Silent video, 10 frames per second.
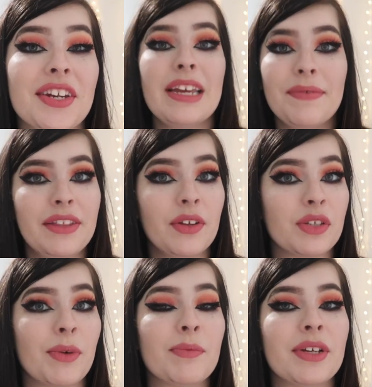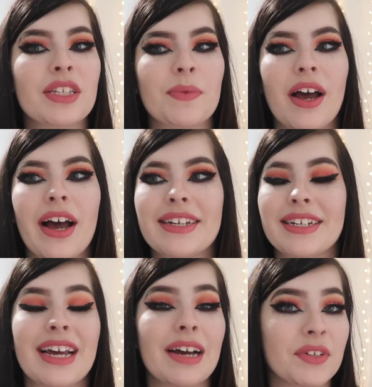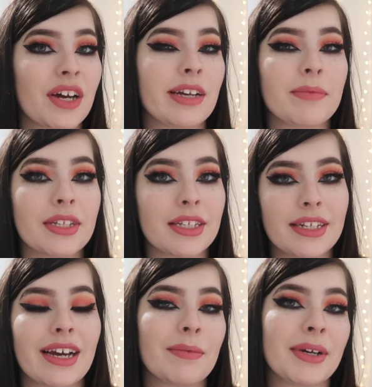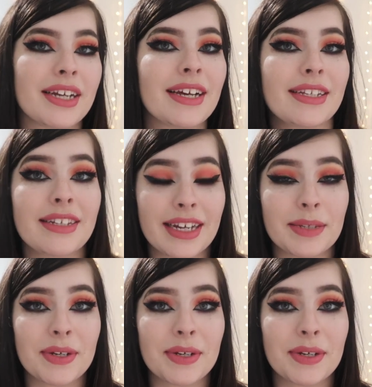even in those moments where I didn't have time to sit down at my desk and test